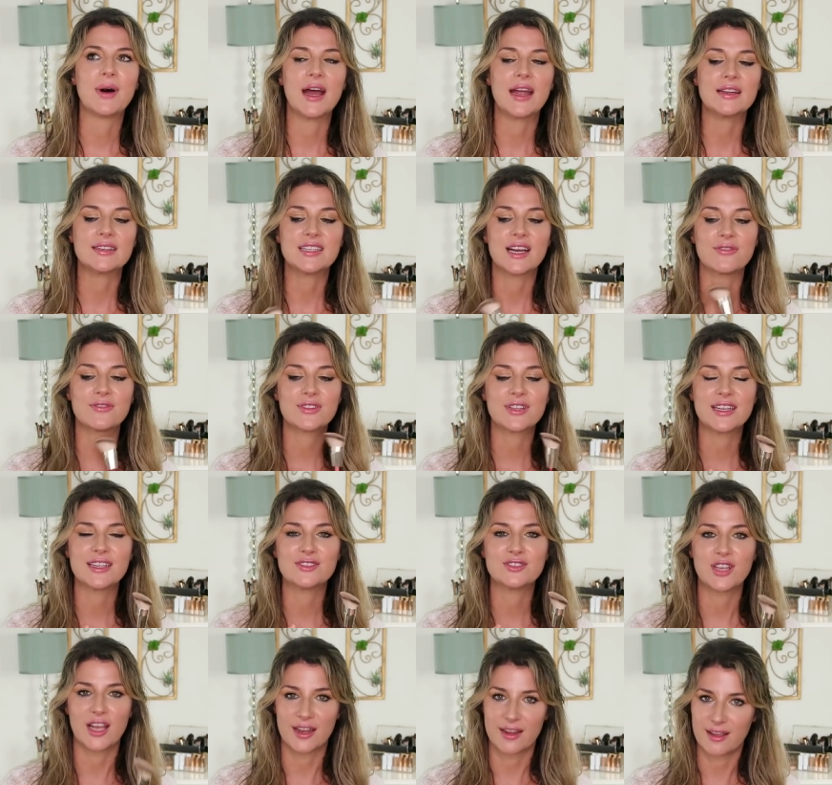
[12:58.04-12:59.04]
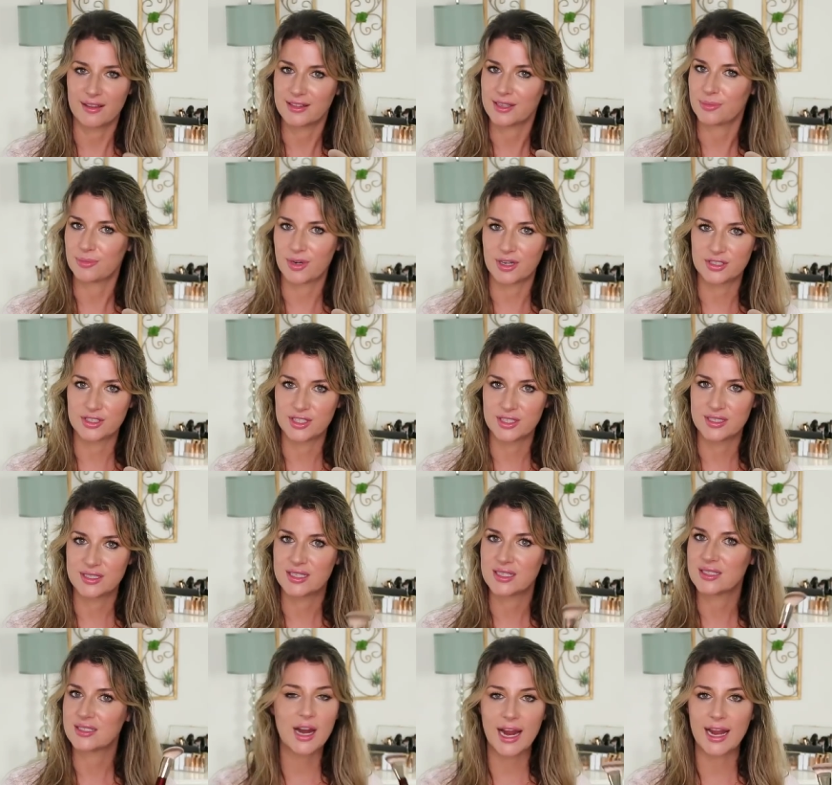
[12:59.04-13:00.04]
but definitely check out their
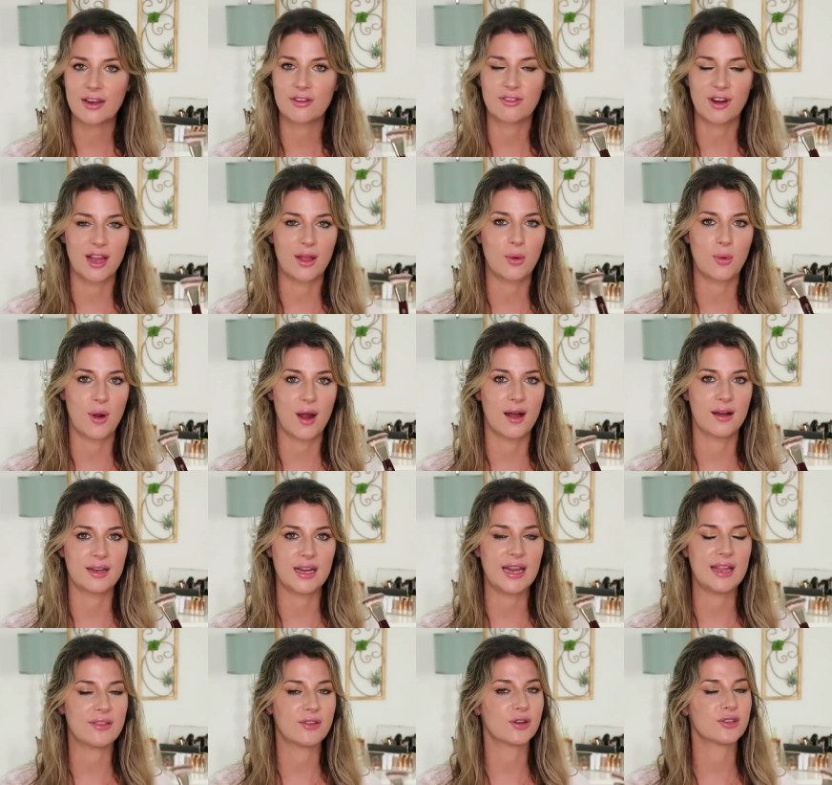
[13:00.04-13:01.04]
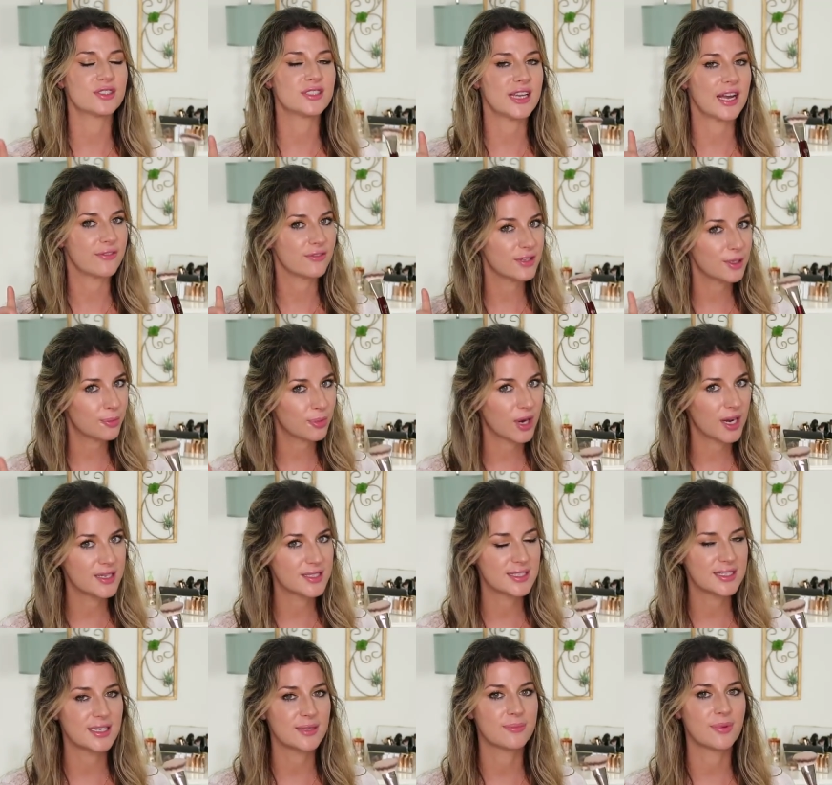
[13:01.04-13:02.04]
brushes. Great, great quality. They're definitely
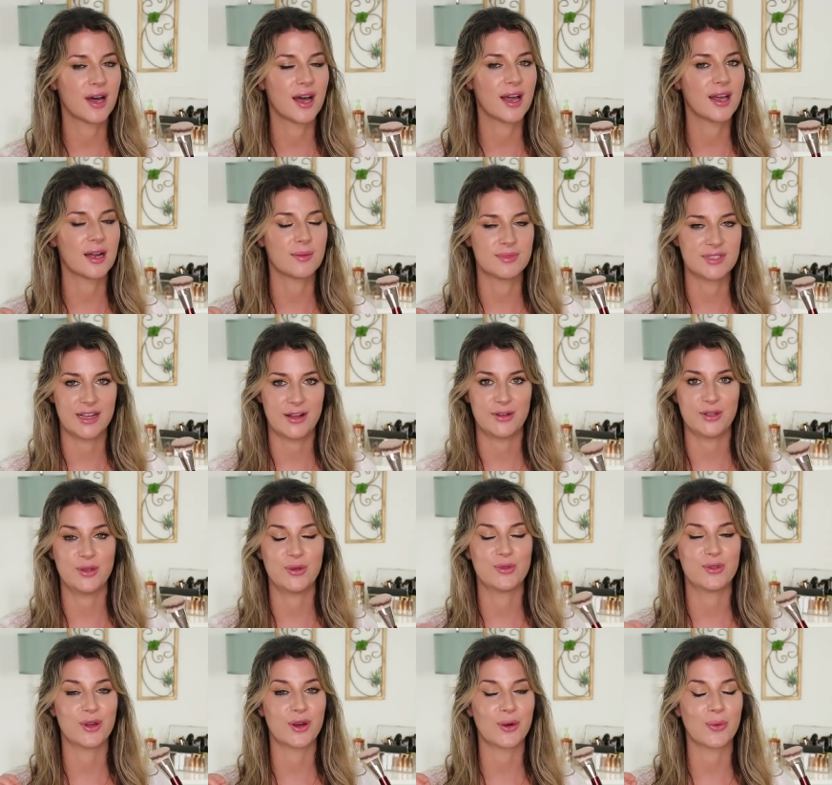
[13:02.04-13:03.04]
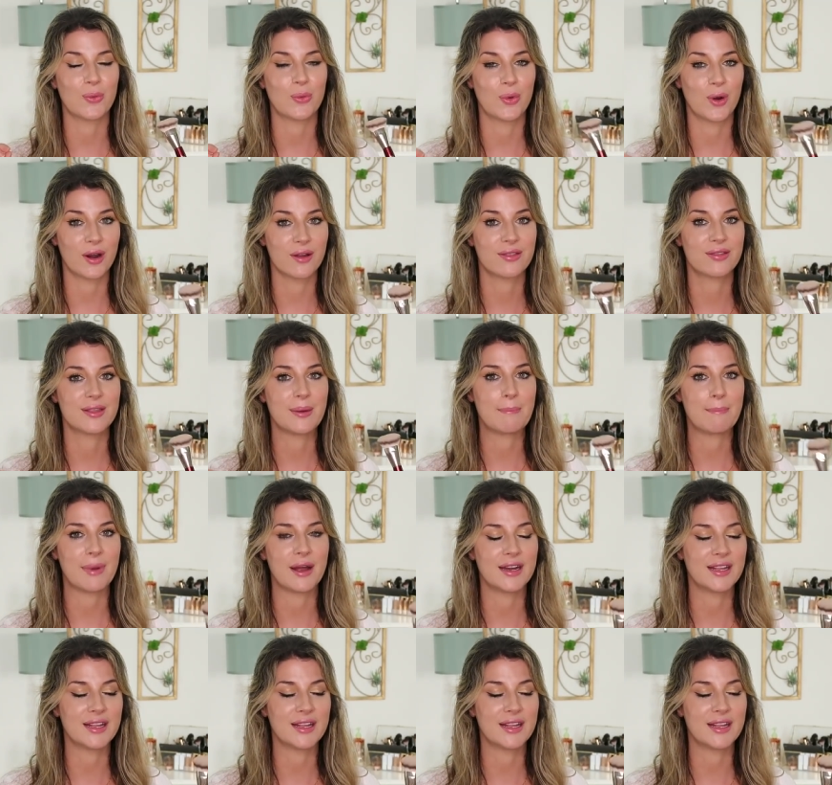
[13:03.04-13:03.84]
pricey, but I'm telling you, they're worth the